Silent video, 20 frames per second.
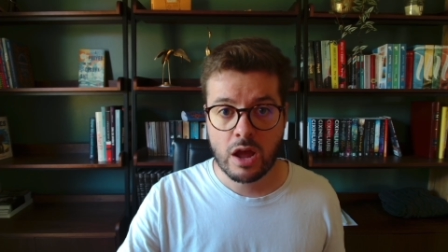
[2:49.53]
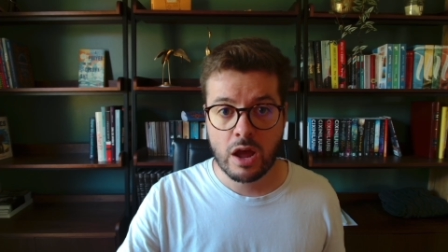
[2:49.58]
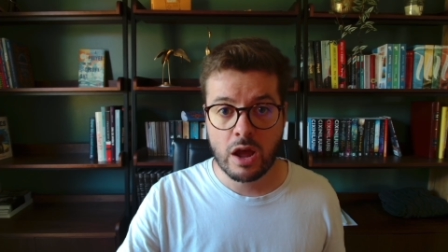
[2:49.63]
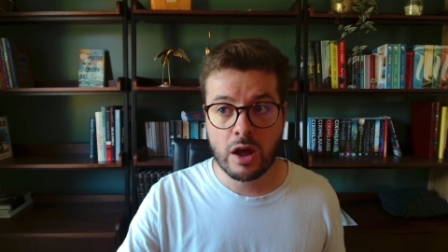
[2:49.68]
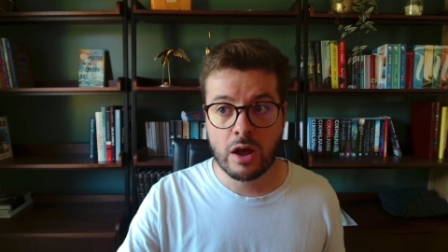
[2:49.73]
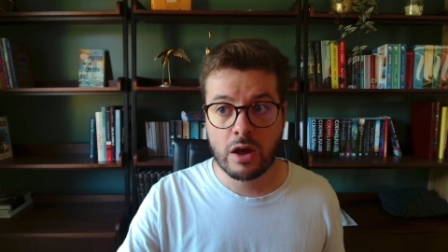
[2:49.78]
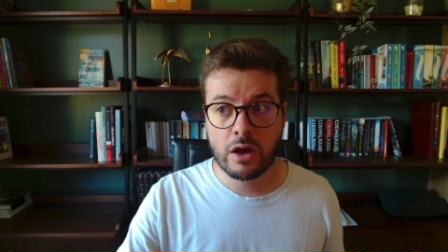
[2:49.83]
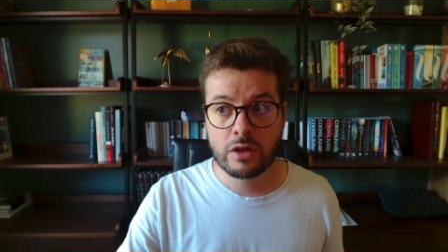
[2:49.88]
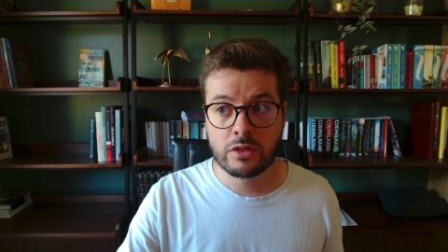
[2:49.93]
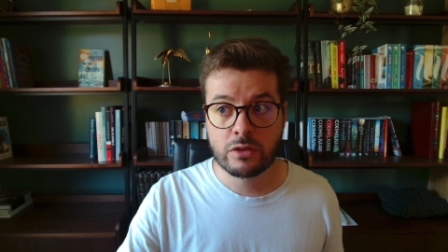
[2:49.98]

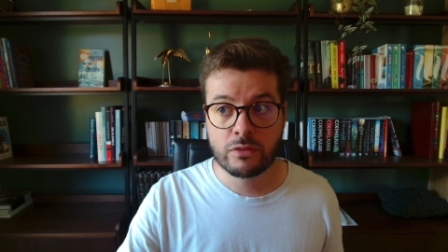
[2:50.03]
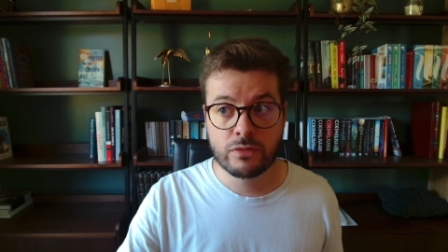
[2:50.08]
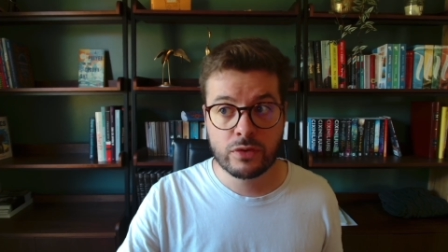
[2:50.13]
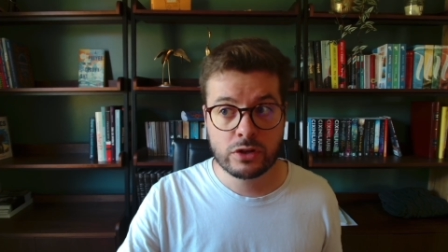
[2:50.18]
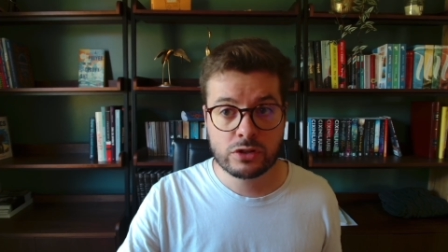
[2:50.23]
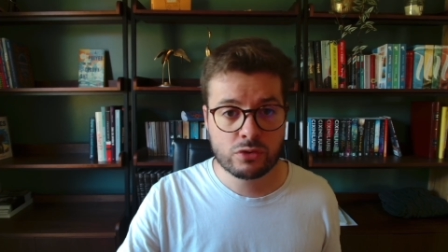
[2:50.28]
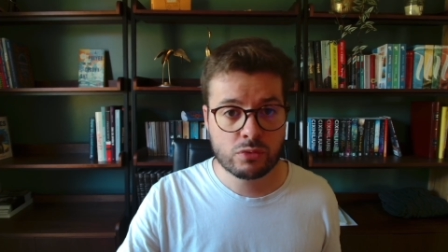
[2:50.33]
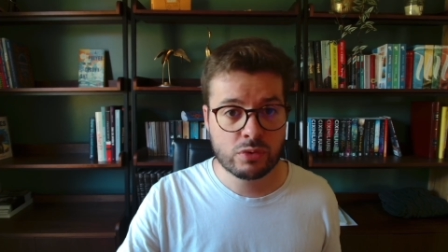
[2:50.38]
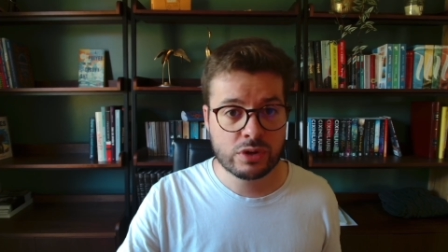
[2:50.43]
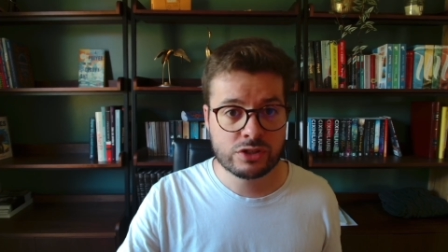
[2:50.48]
Uh, the
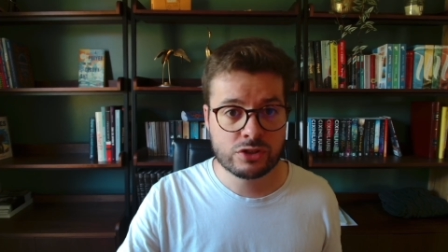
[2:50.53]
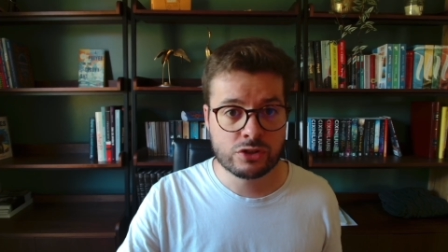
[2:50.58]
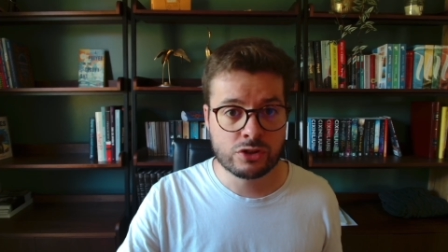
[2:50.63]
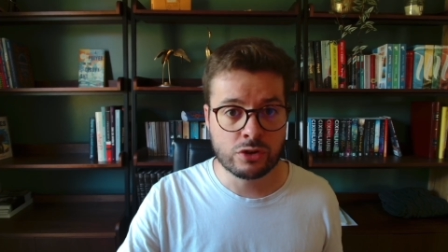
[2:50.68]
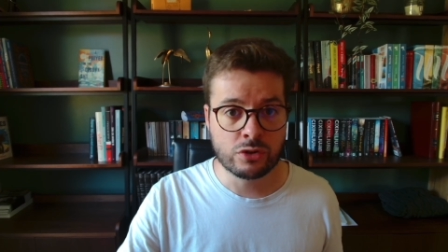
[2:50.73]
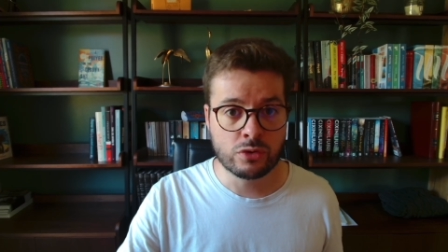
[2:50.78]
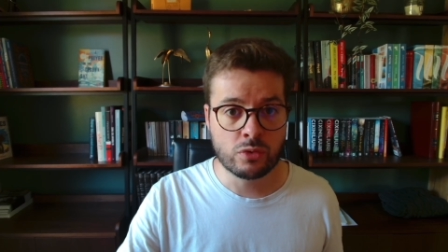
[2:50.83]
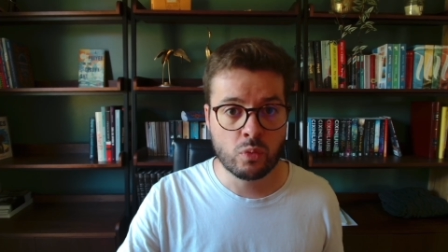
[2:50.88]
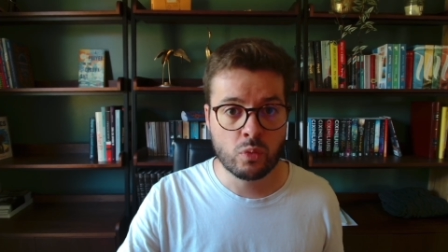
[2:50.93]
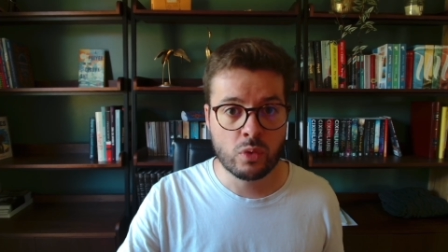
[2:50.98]
first
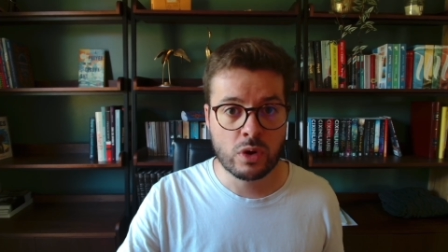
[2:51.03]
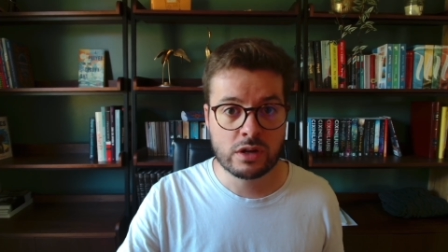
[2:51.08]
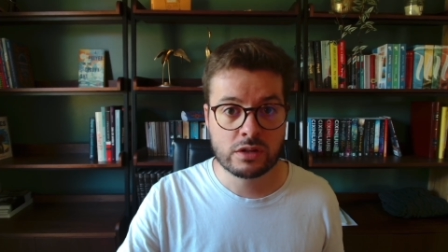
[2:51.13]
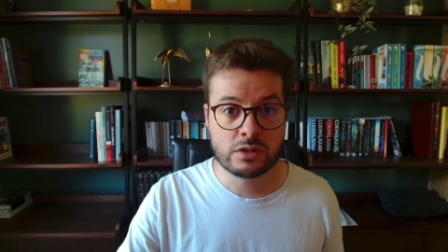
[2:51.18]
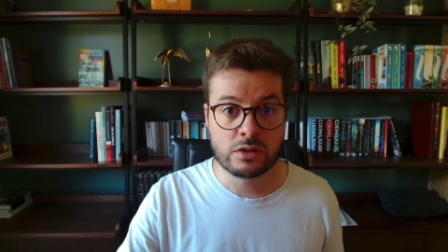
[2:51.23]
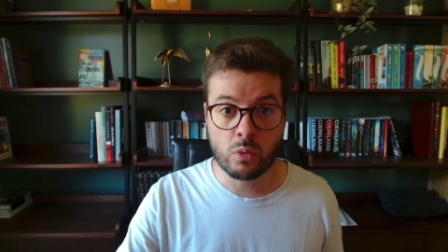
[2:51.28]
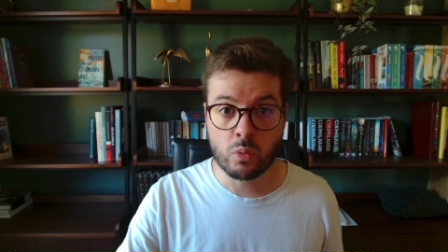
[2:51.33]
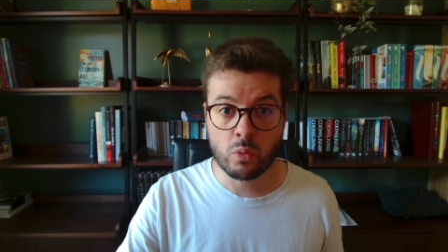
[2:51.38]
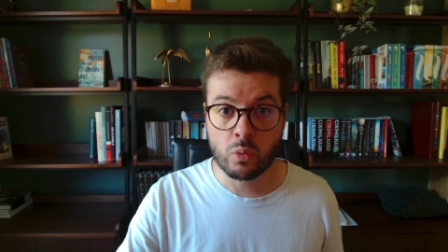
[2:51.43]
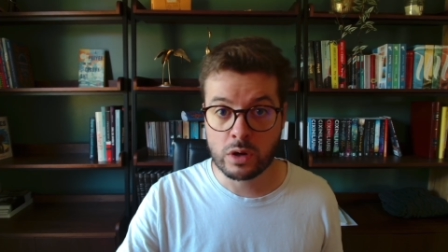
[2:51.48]
question was,
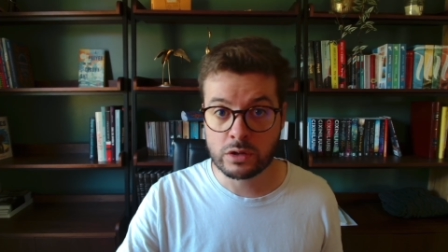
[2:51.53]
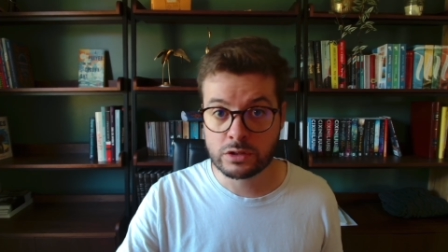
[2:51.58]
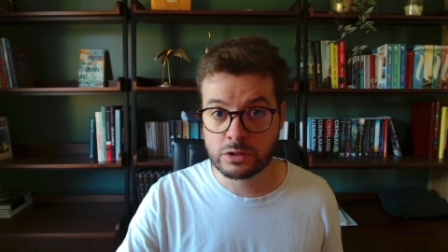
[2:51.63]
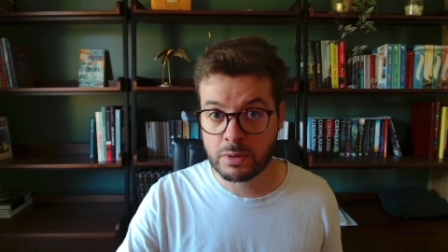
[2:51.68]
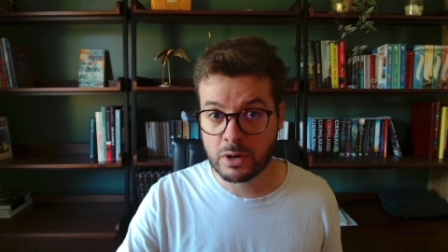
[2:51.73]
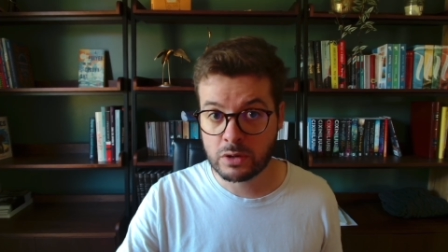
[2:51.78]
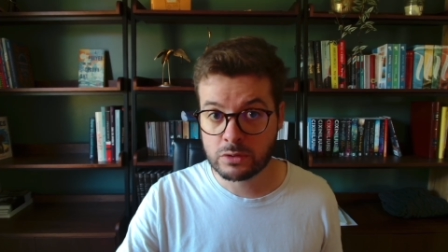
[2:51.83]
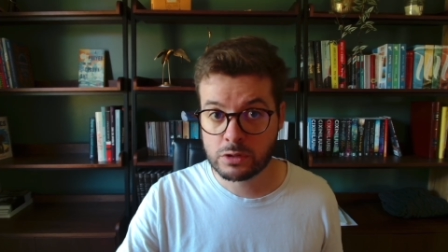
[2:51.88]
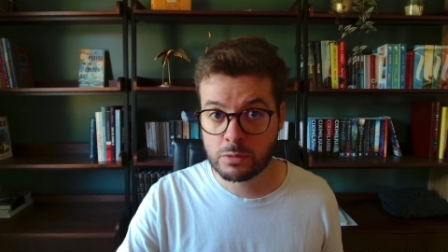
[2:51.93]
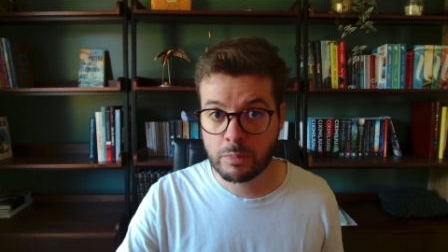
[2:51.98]
what
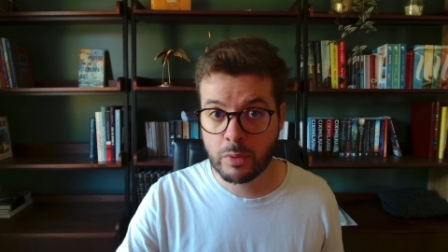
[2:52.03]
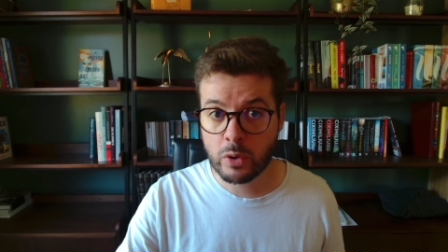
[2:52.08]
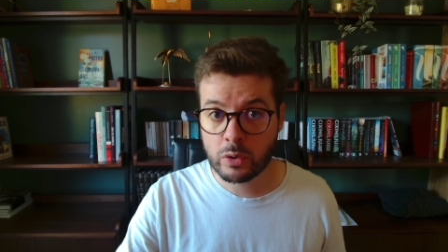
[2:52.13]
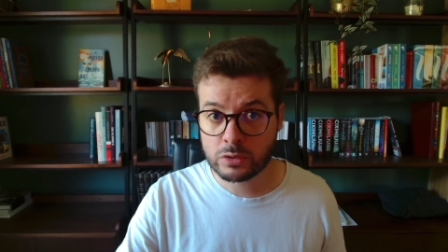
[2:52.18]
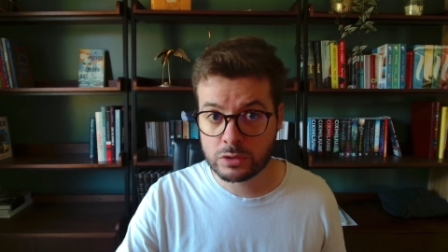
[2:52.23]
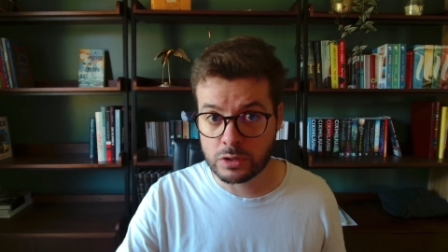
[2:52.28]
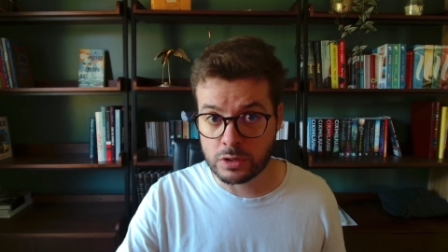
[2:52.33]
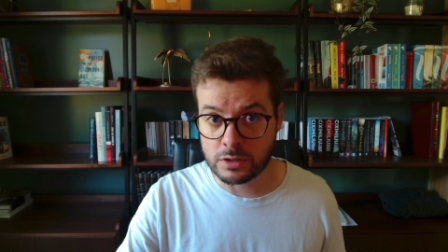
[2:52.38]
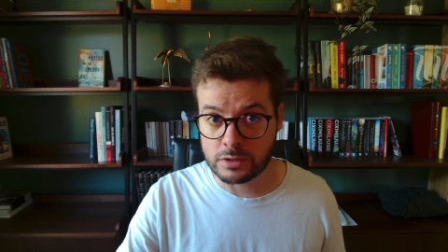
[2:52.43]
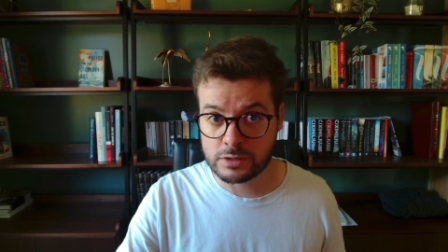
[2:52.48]
about
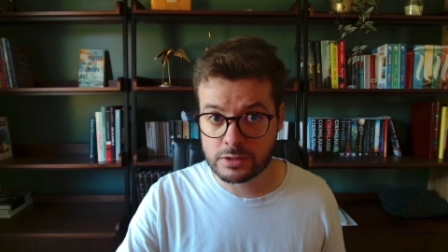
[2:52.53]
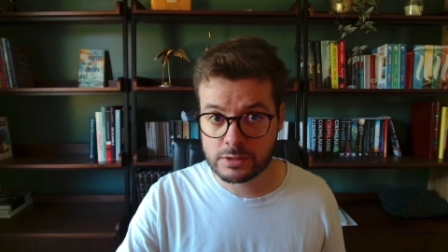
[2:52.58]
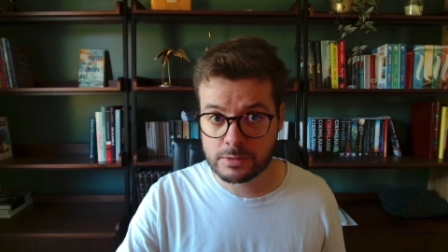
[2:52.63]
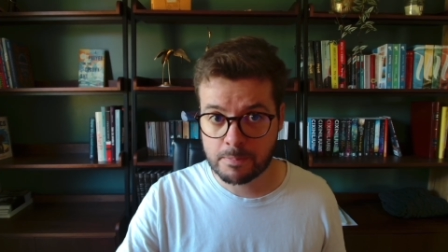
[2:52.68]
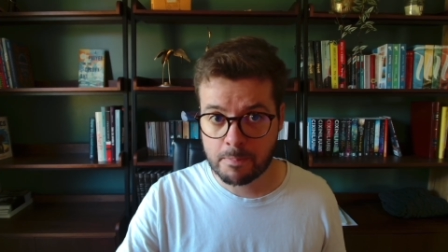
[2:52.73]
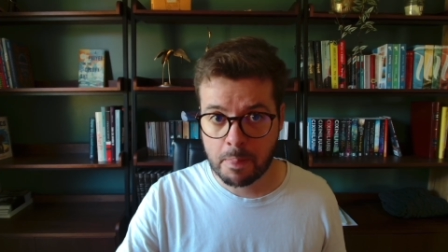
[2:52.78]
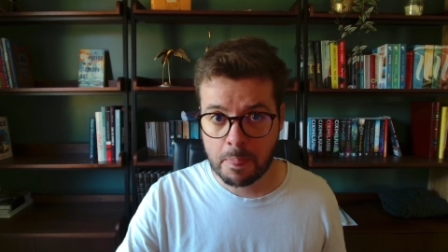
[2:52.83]
supporters?